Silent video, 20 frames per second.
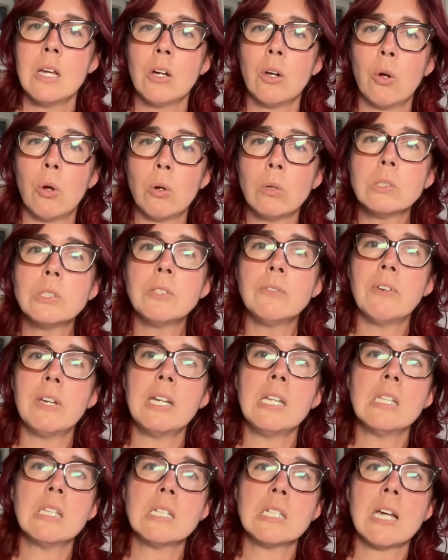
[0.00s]

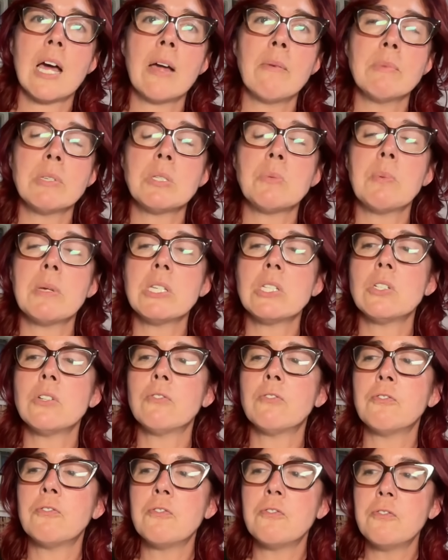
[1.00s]
Cultivating the time and space
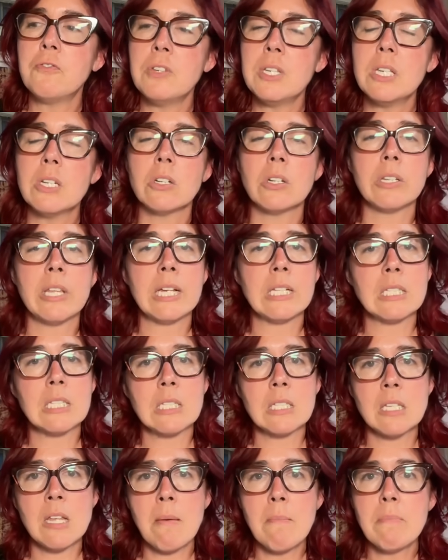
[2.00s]
to feel that
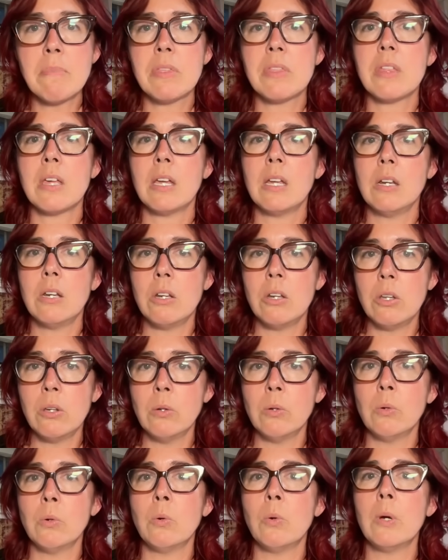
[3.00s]
something
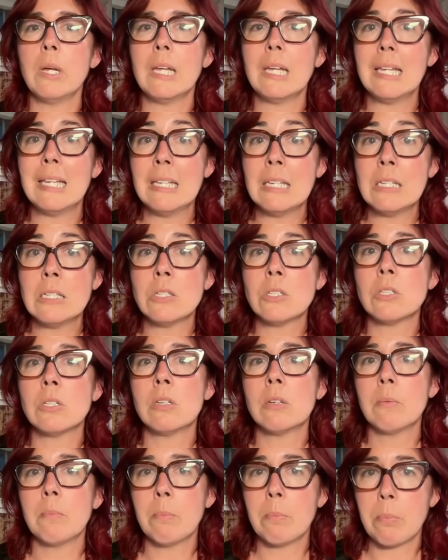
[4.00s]
new
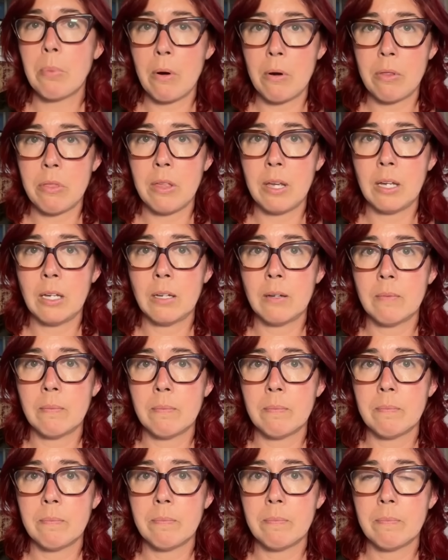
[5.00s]
is birthing.
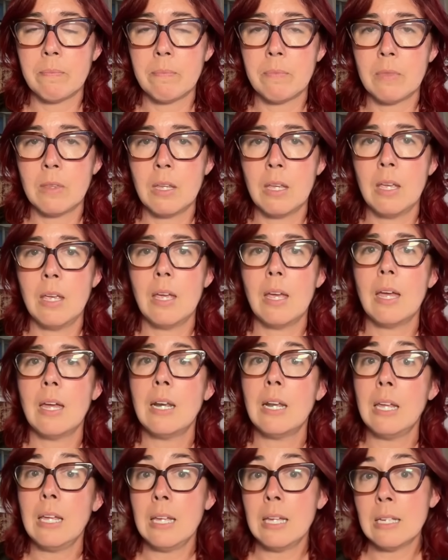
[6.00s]

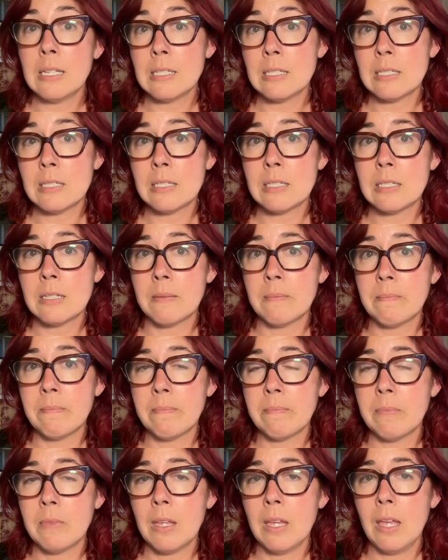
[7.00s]
And it is.
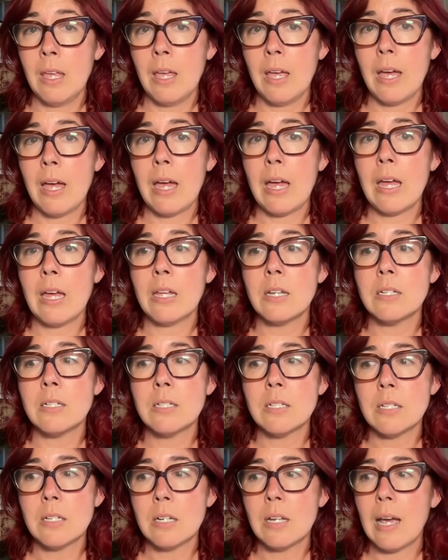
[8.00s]

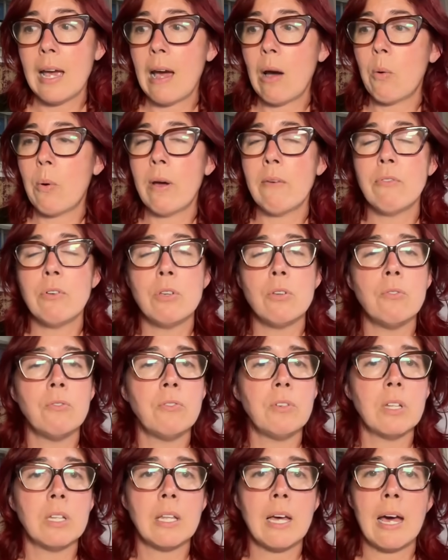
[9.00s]
And however you
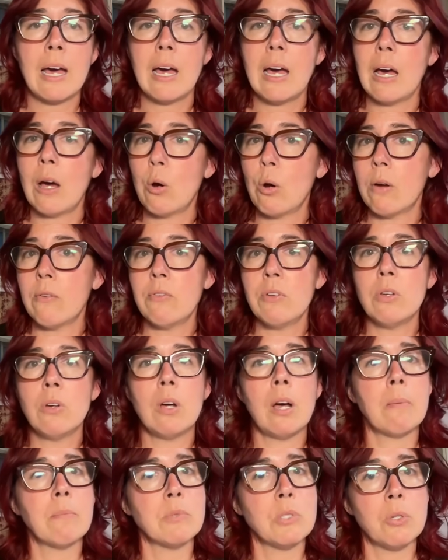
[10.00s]
feel that, however you
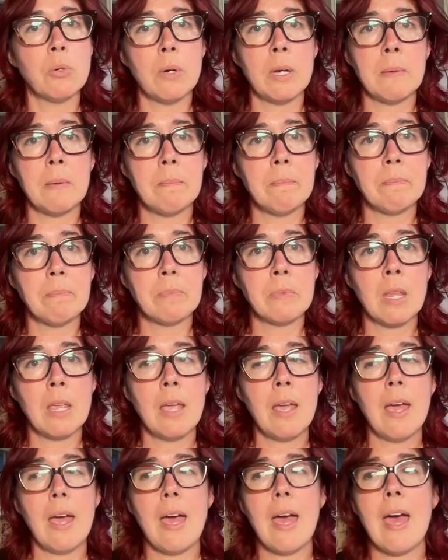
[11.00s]
come to it.
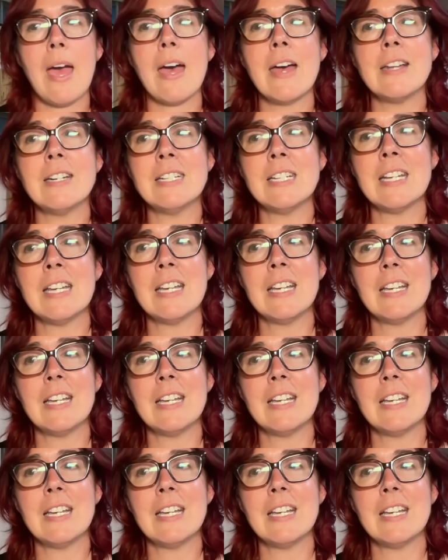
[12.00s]
And